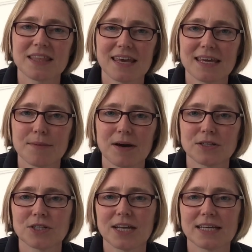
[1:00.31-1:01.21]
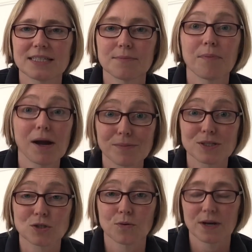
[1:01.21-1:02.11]
think about today's Bible
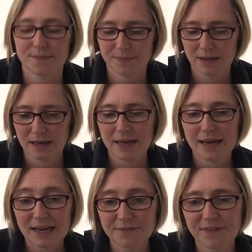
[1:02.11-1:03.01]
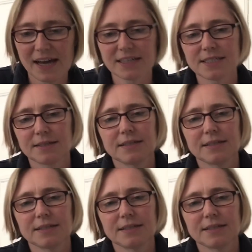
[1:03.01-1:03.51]
story. In fact,